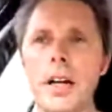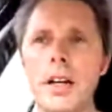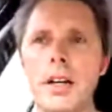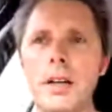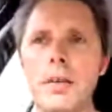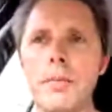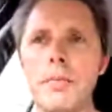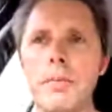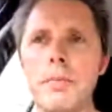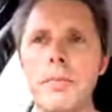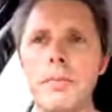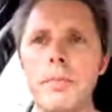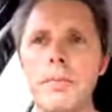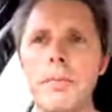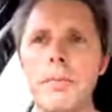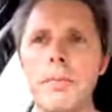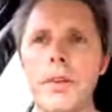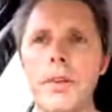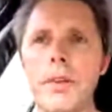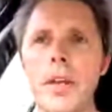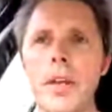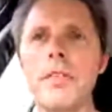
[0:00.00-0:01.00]
Um,
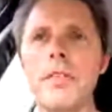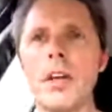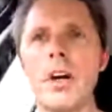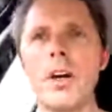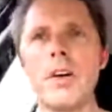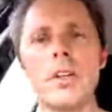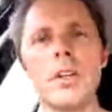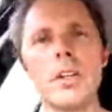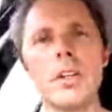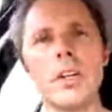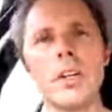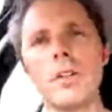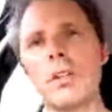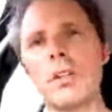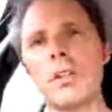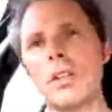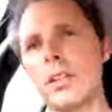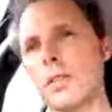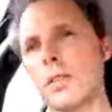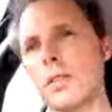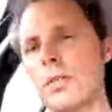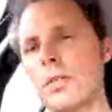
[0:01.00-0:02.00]
even though you know
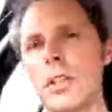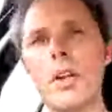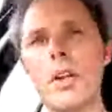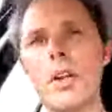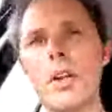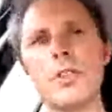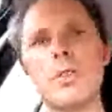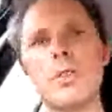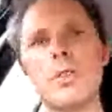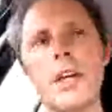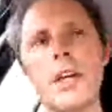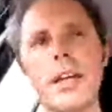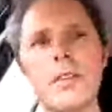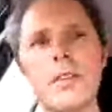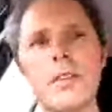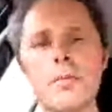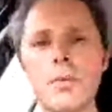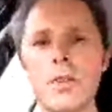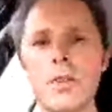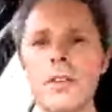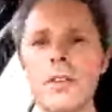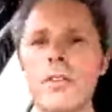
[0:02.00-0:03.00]
the the knowledge you
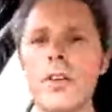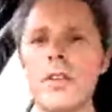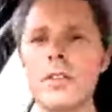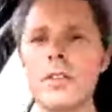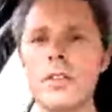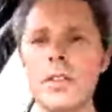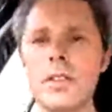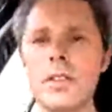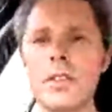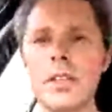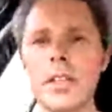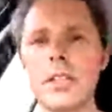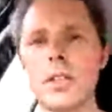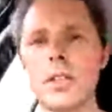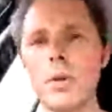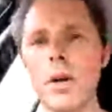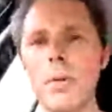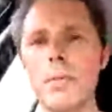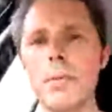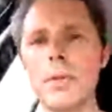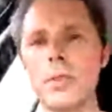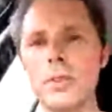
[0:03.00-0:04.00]
take from university
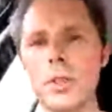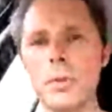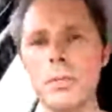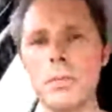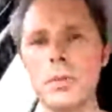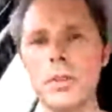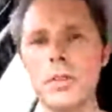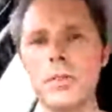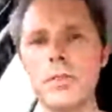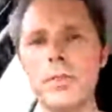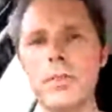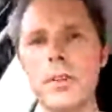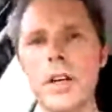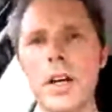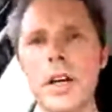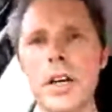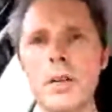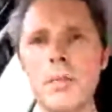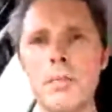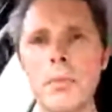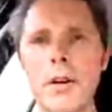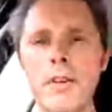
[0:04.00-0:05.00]
sets you up in terms of
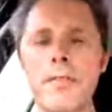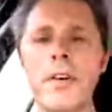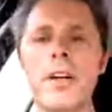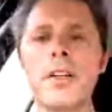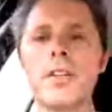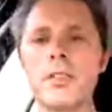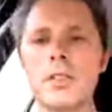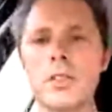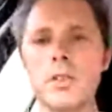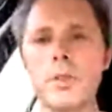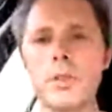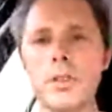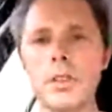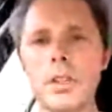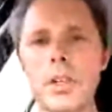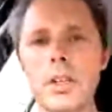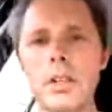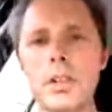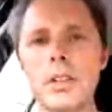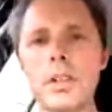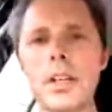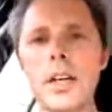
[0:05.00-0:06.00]
um, a functional
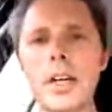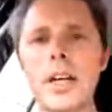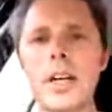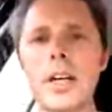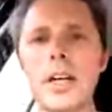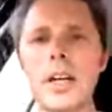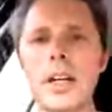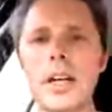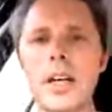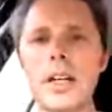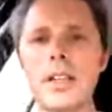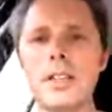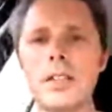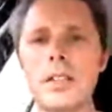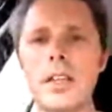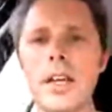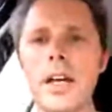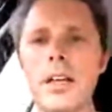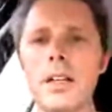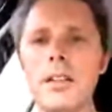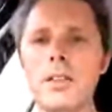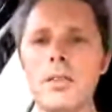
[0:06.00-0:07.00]
skill,
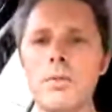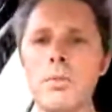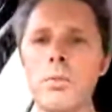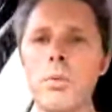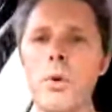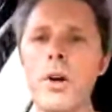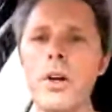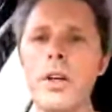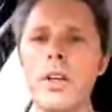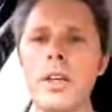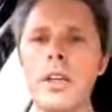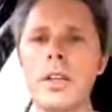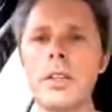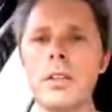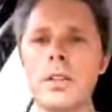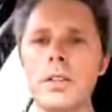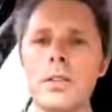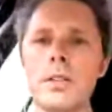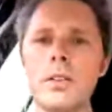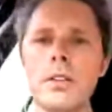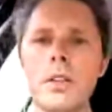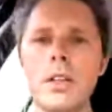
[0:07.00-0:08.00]
it's that
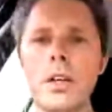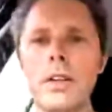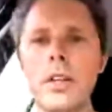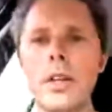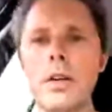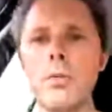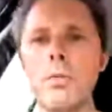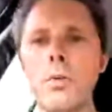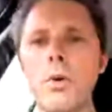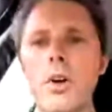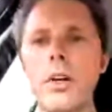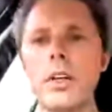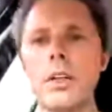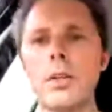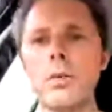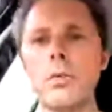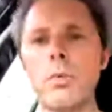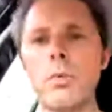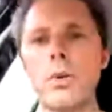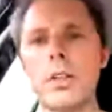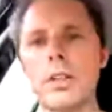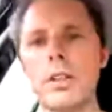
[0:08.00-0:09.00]
working you know that
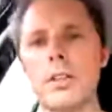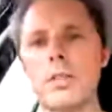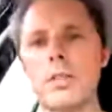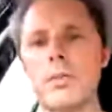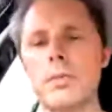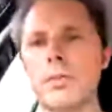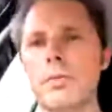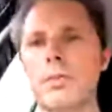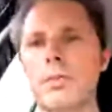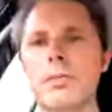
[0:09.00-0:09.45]
working with